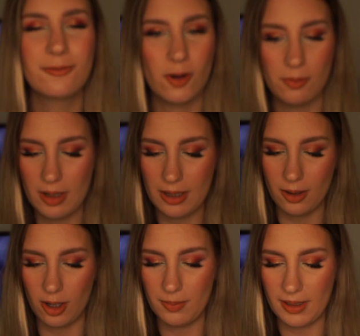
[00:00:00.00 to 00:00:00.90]
from
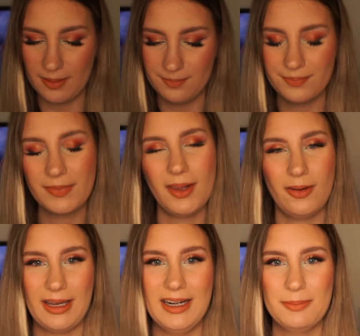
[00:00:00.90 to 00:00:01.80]
Nabla.
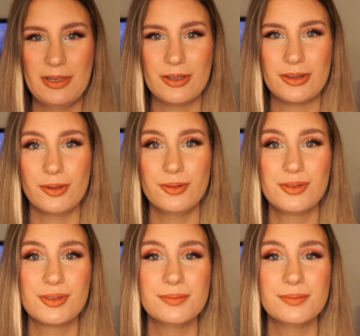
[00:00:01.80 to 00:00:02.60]
Okay, let me get those.